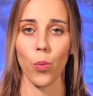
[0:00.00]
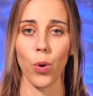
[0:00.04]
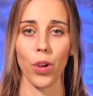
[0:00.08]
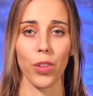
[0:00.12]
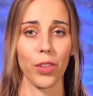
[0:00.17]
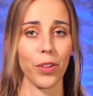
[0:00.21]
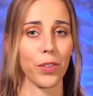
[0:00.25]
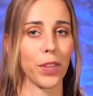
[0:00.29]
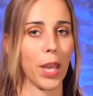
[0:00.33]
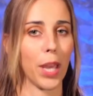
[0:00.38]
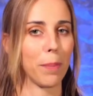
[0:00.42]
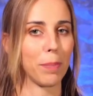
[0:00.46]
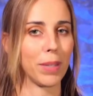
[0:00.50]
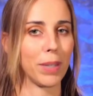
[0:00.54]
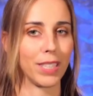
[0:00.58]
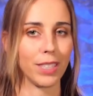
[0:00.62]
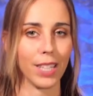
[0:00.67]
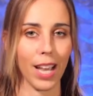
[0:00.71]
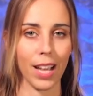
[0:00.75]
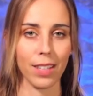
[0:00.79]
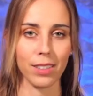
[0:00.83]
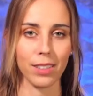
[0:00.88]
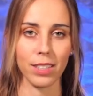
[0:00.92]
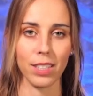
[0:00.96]
whether that be
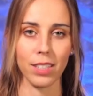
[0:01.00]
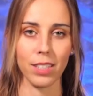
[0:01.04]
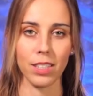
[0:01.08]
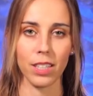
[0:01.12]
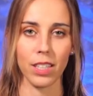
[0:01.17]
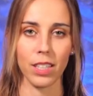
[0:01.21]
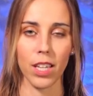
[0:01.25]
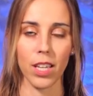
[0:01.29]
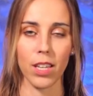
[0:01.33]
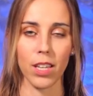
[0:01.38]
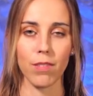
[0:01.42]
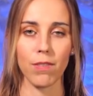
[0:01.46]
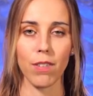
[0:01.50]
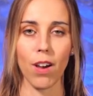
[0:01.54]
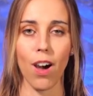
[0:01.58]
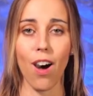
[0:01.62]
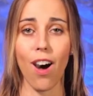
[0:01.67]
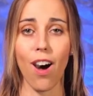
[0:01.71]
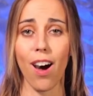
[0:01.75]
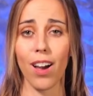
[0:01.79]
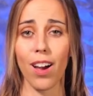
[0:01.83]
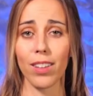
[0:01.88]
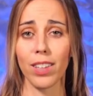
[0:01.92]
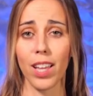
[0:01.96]
texting to give,
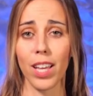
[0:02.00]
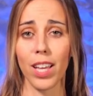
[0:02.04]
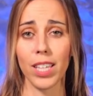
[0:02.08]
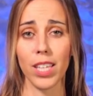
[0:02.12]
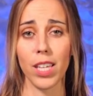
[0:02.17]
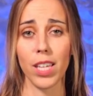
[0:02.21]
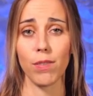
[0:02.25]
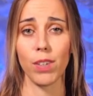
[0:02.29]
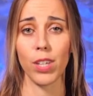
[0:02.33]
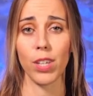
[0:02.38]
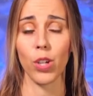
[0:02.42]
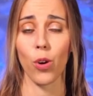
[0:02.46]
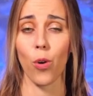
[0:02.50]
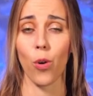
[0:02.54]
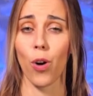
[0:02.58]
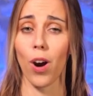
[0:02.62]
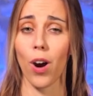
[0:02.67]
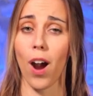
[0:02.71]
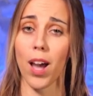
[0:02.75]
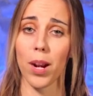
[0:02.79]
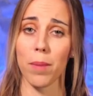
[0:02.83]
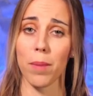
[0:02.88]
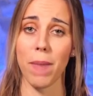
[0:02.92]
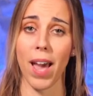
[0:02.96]
online giving,
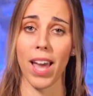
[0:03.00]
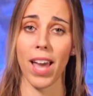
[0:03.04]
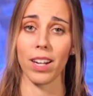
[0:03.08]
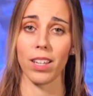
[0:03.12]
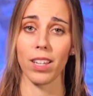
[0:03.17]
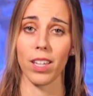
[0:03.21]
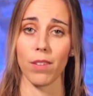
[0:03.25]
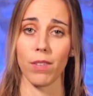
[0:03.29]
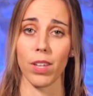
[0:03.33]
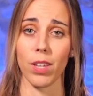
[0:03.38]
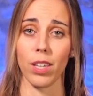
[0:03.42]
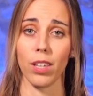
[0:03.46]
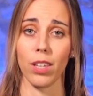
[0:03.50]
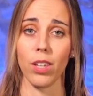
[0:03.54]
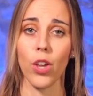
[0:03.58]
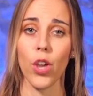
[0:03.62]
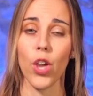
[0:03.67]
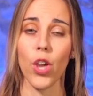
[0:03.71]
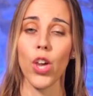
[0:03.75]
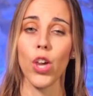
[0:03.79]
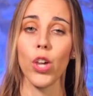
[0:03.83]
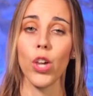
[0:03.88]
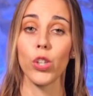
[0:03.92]
or automatic giving.